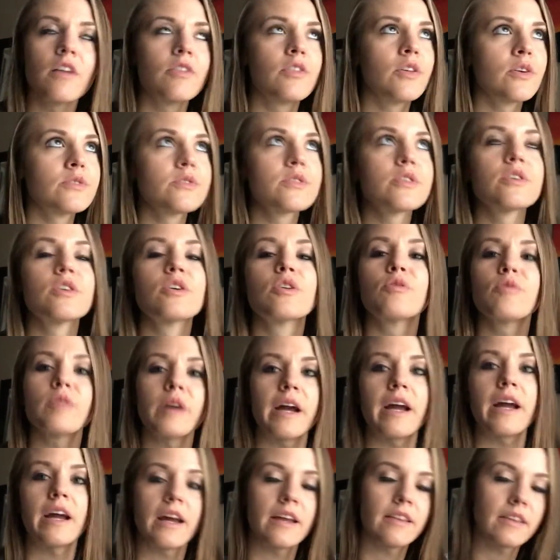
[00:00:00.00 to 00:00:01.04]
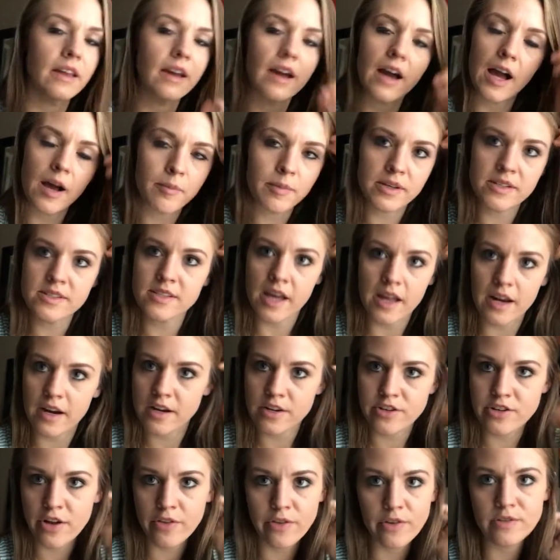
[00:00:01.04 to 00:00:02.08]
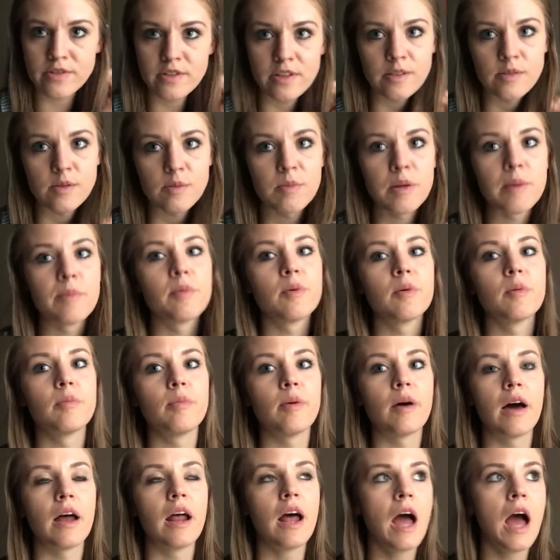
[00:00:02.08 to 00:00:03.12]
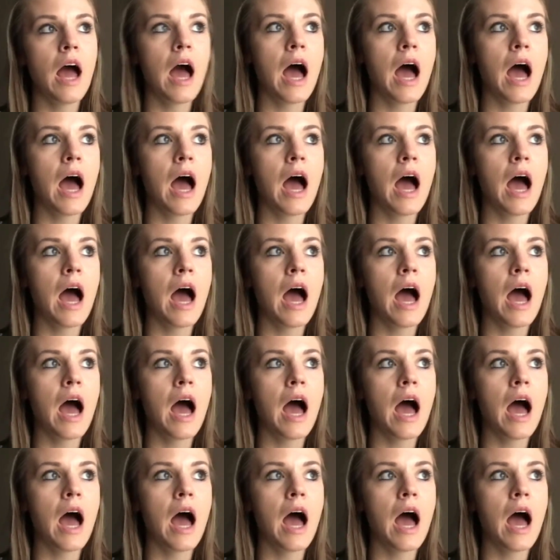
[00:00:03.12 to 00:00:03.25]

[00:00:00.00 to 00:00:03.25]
Those are great, and like I'm excited to share those things with people, but